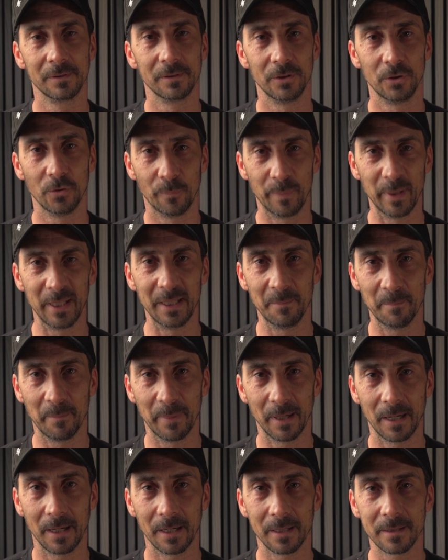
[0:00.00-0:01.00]
you've been in
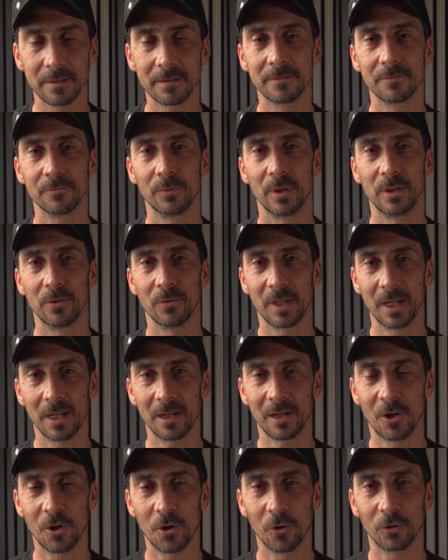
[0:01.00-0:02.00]
bars, when you get
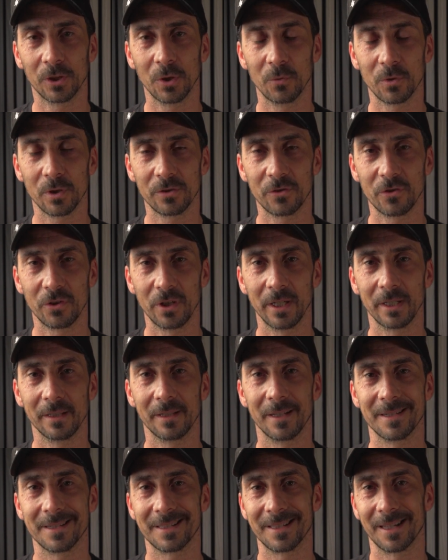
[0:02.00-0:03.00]
a cocktail or a drink,
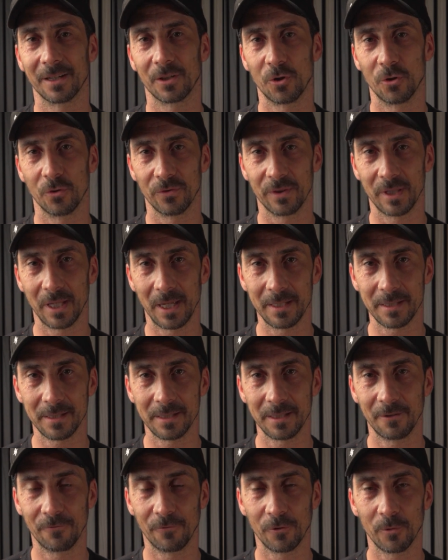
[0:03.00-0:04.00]
they start
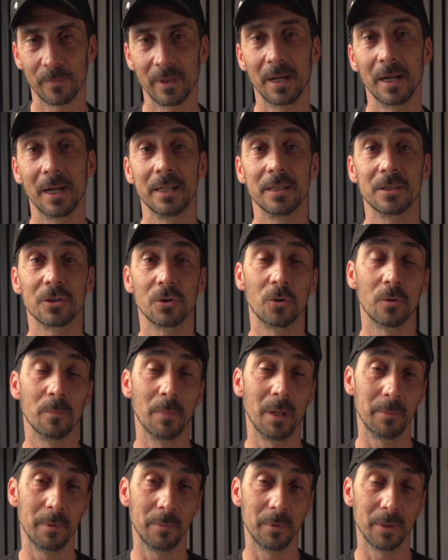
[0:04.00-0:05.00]
condensing from the ice, or
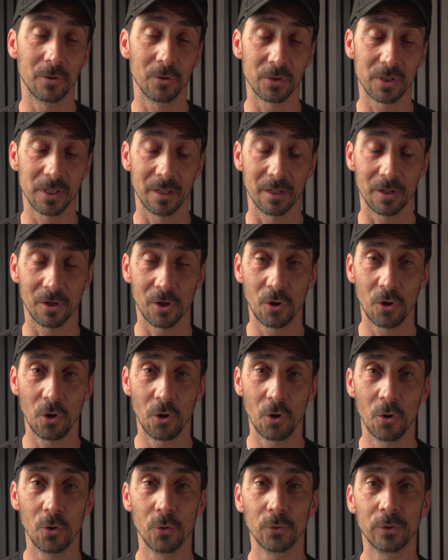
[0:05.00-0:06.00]
maybe because they're
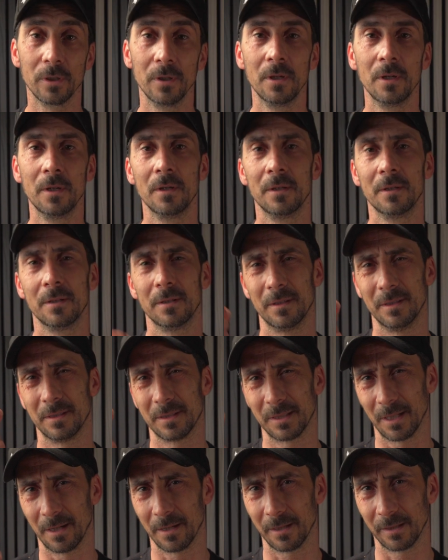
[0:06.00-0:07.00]
cold, it
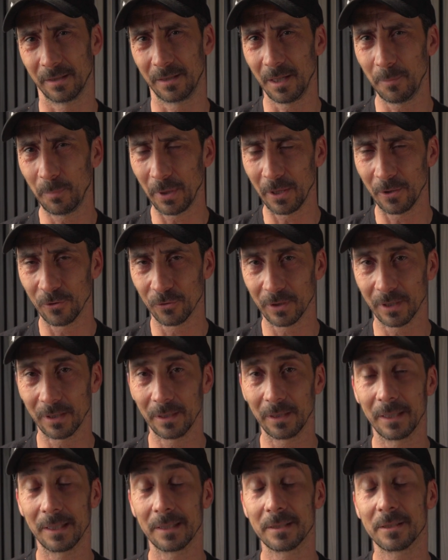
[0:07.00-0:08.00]
starts dripping on the
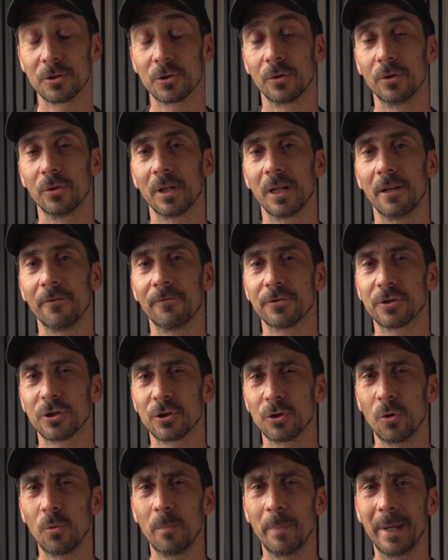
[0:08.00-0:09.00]
glass. So you have
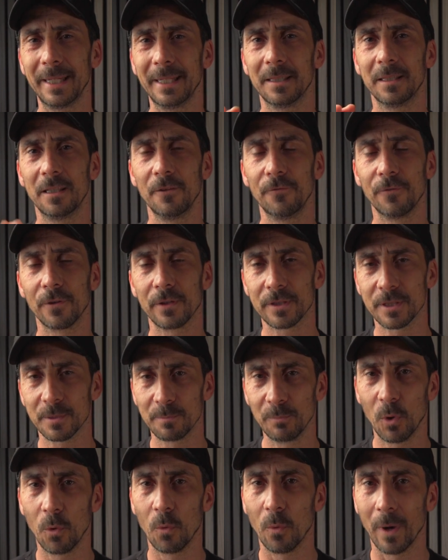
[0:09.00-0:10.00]
so many different
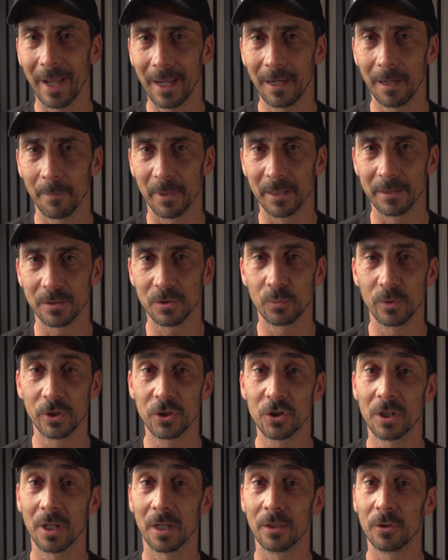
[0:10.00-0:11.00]
small elements
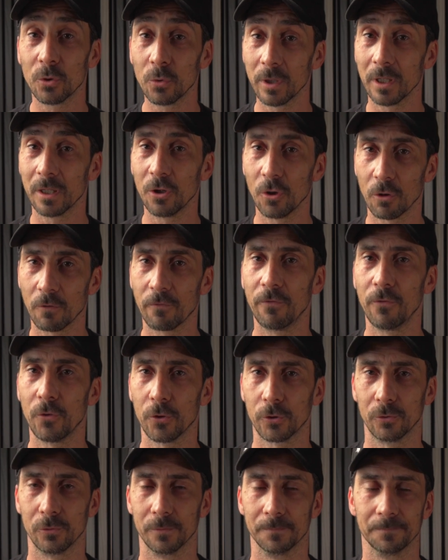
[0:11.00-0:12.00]
which can ruin your
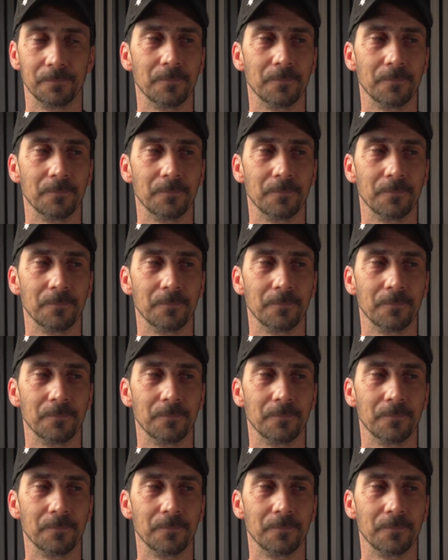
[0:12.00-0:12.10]
photo.